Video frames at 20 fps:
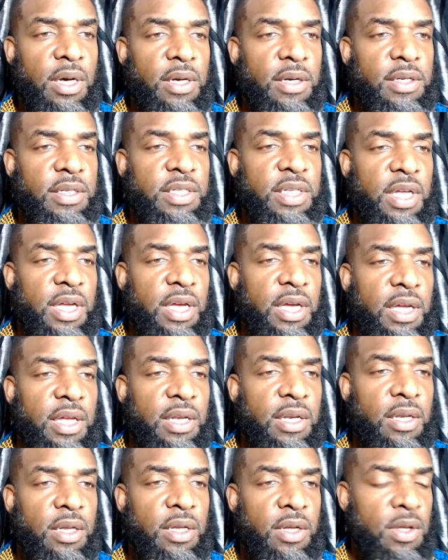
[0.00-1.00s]

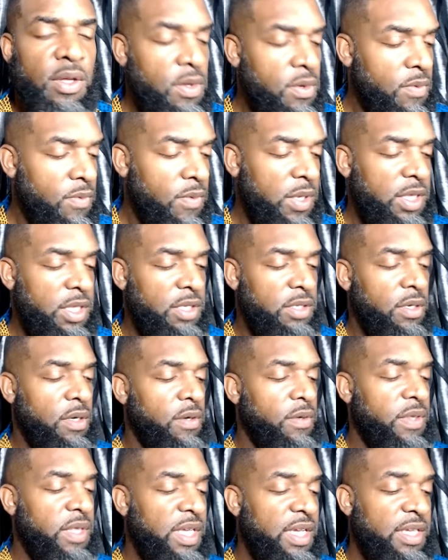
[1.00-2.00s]
understand what this
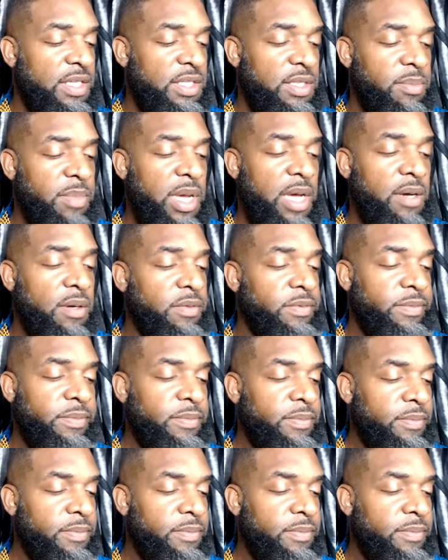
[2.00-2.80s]
whole thing is about,